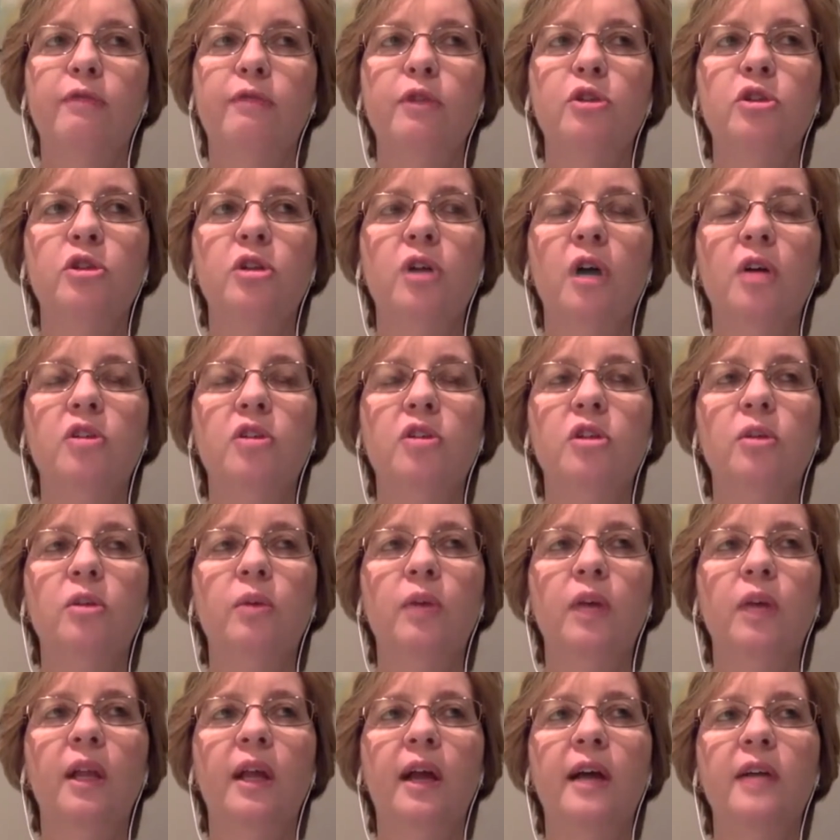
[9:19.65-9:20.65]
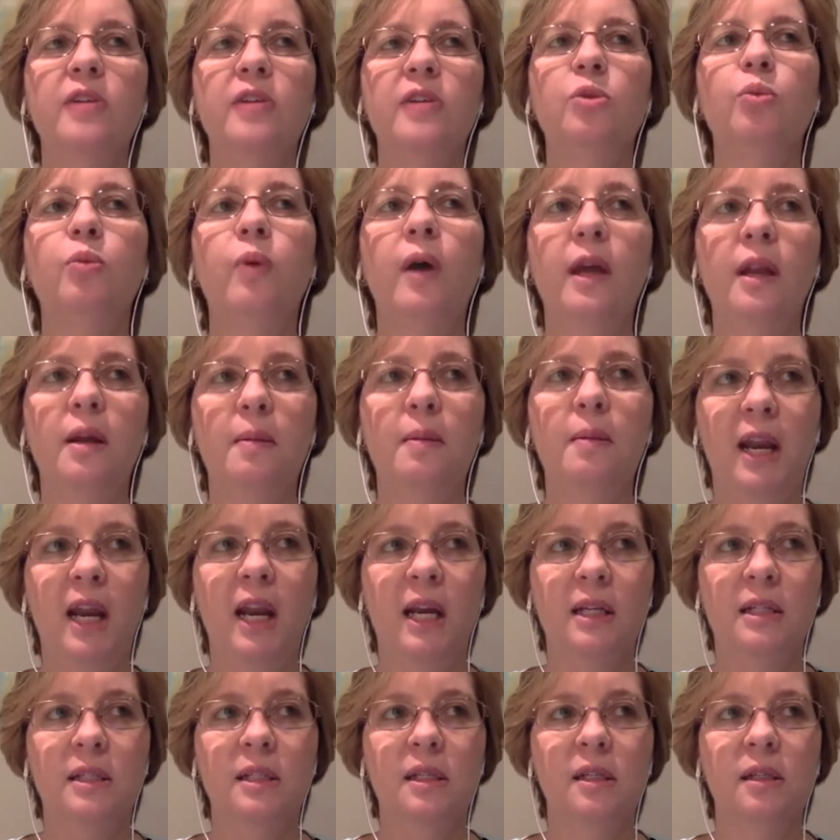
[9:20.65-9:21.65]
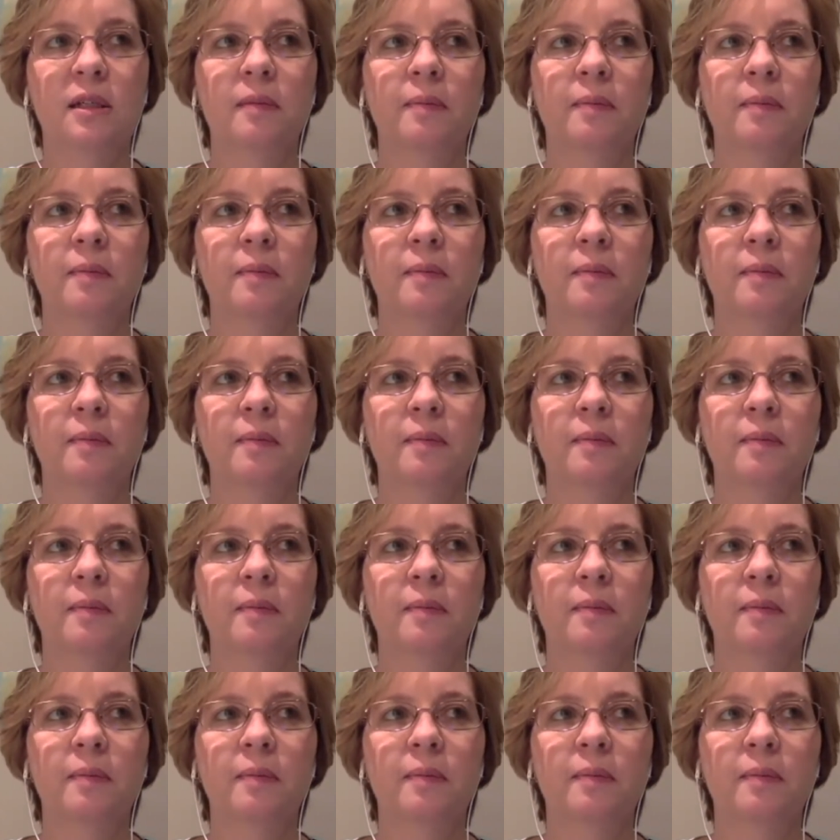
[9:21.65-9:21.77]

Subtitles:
you start to realize, wait a minute,